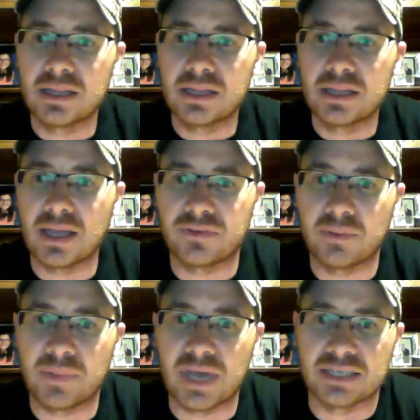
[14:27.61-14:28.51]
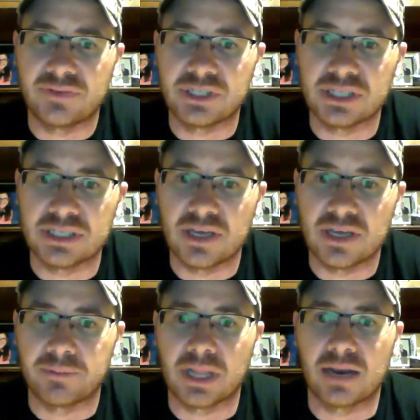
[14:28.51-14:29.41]
They have some bass fishing
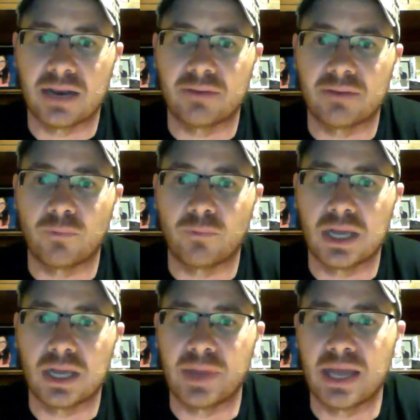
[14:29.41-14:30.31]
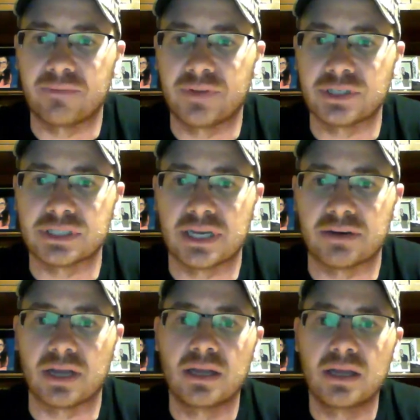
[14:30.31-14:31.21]
stuff, but a lot of walleye and panfish,
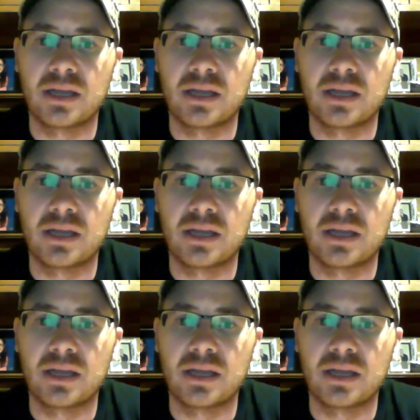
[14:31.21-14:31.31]
etc.